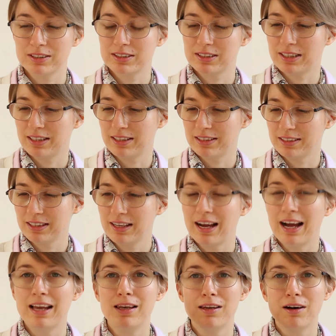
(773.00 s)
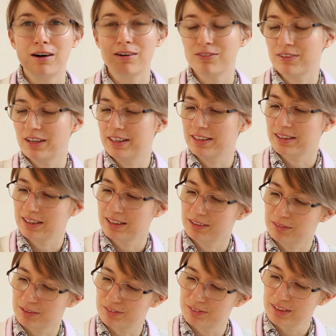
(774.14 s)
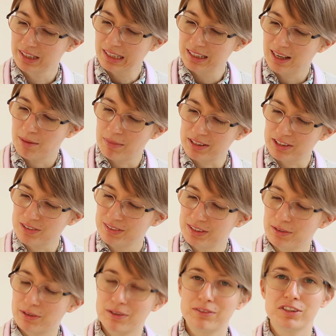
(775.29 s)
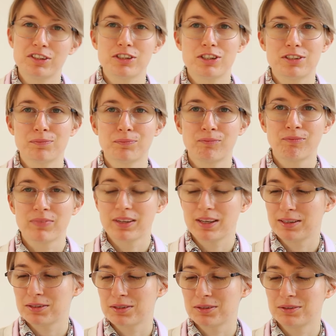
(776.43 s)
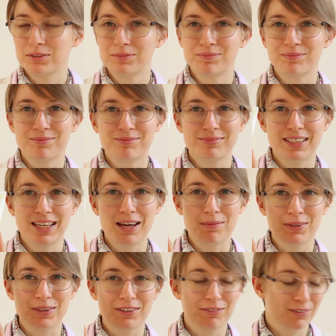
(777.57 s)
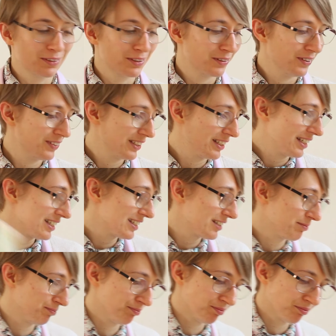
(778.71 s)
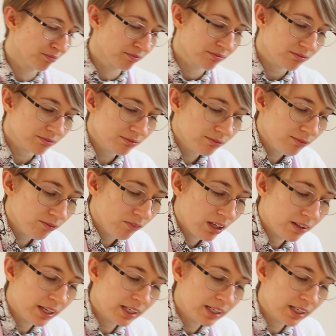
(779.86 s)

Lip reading: this. And I love anything with mandarin orange. So I'm looking forward to using this. The